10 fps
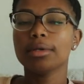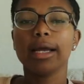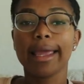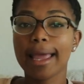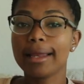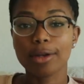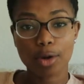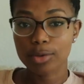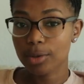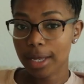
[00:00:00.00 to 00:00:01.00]

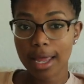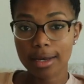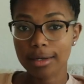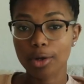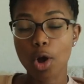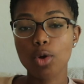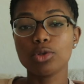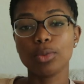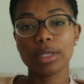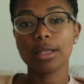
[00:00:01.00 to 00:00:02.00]
goes
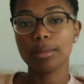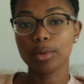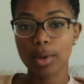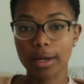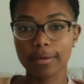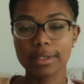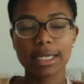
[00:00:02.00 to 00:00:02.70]
with number 1,